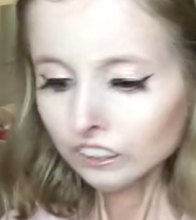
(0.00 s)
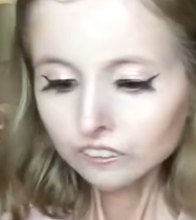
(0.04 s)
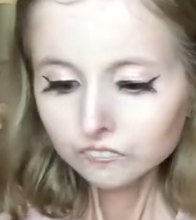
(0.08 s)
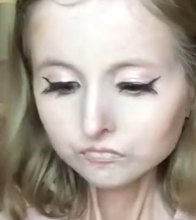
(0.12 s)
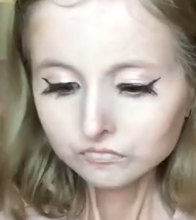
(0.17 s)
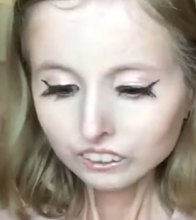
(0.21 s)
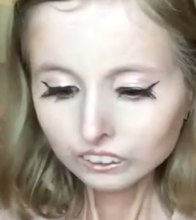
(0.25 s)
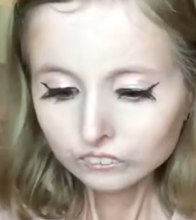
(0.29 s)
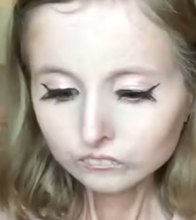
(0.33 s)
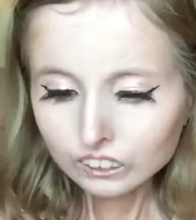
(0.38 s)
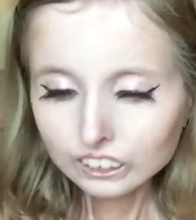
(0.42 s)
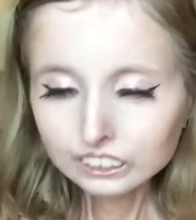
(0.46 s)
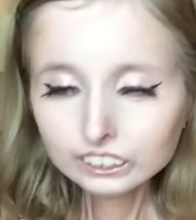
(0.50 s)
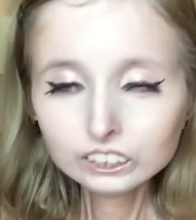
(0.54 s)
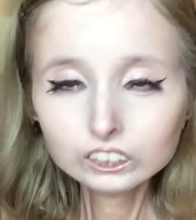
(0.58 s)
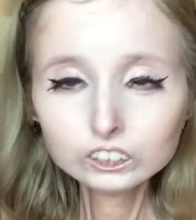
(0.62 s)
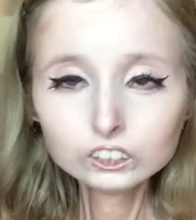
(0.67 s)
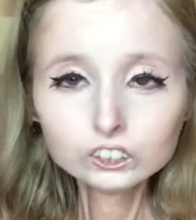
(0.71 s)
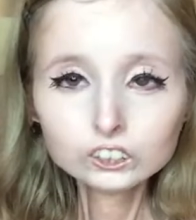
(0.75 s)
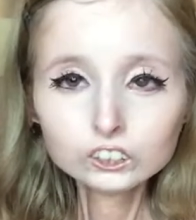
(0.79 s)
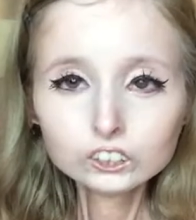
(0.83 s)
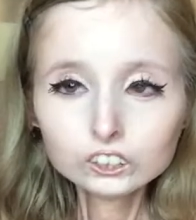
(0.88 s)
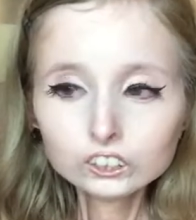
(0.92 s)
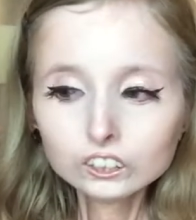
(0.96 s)

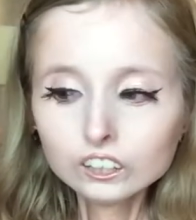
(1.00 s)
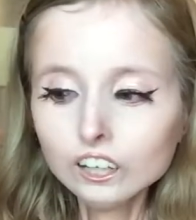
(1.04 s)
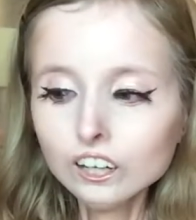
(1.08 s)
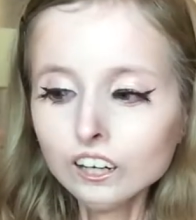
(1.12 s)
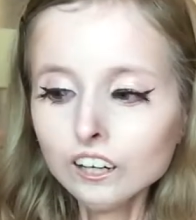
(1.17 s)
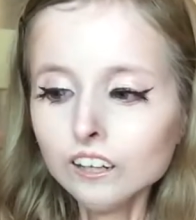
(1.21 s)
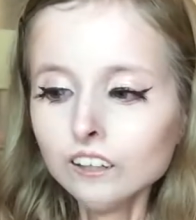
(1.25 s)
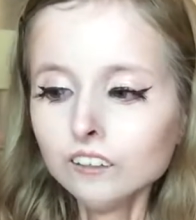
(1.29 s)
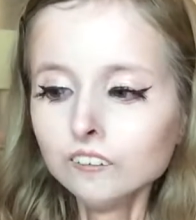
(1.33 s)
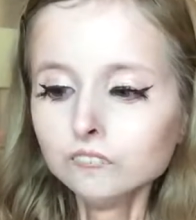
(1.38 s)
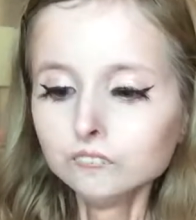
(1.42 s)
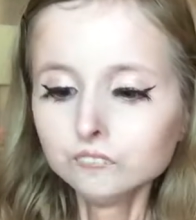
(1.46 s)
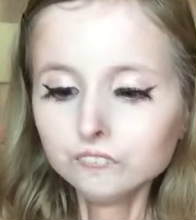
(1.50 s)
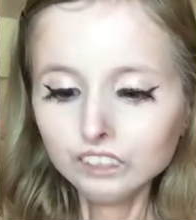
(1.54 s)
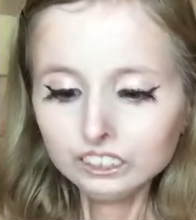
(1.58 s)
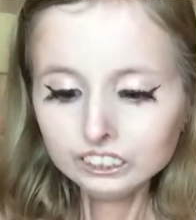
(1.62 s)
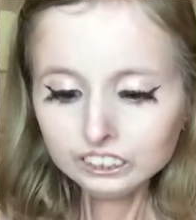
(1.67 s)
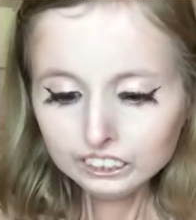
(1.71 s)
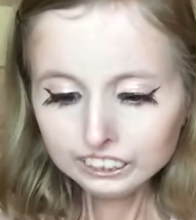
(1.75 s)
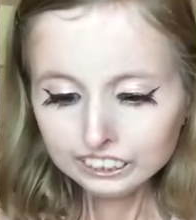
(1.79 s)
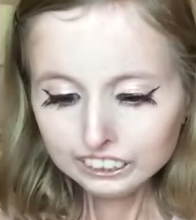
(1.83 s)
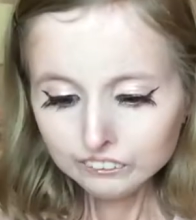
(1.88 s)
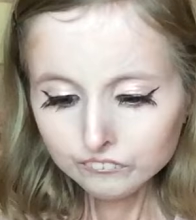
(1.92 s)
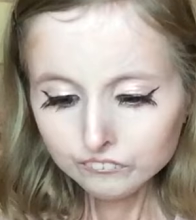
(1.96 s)
regular
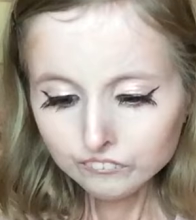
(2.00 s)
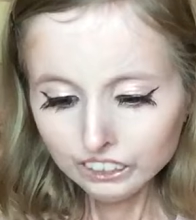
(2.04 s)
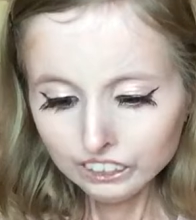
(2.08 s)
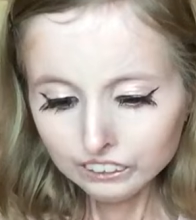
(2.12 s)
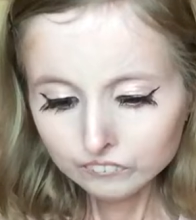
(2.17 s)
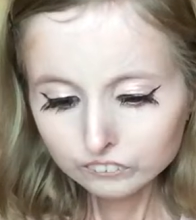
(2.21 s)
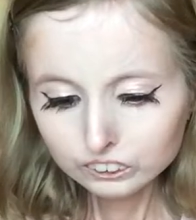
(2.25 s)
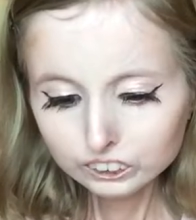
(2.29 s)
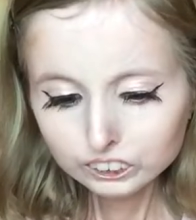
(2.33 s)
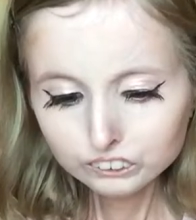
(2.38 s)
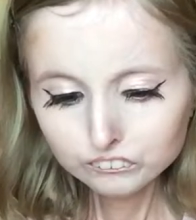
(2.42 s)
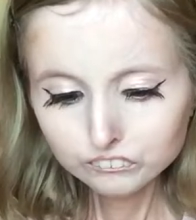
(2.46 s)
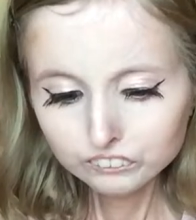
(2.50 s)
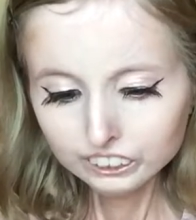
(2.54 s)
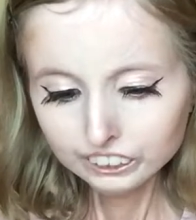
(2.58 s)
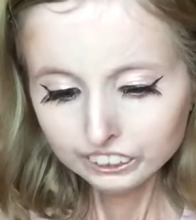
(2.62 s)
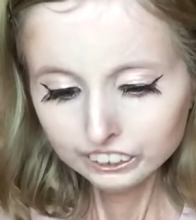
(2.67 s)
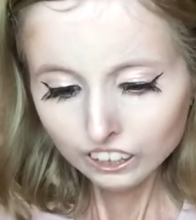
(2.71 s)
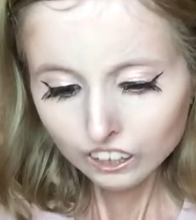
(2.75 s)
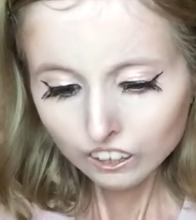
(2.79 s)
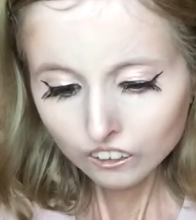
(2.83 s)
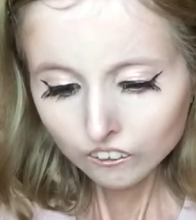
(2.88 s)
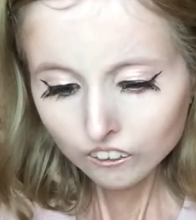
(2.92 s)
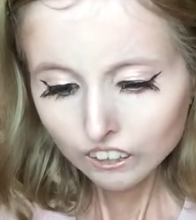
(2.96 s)
monthly favorites
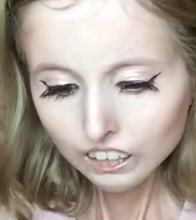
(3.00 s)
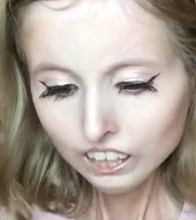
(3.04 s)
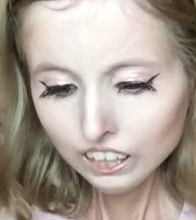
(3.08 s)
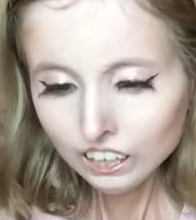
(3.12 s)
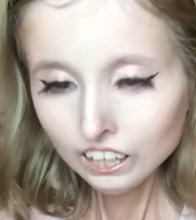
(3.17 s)
video.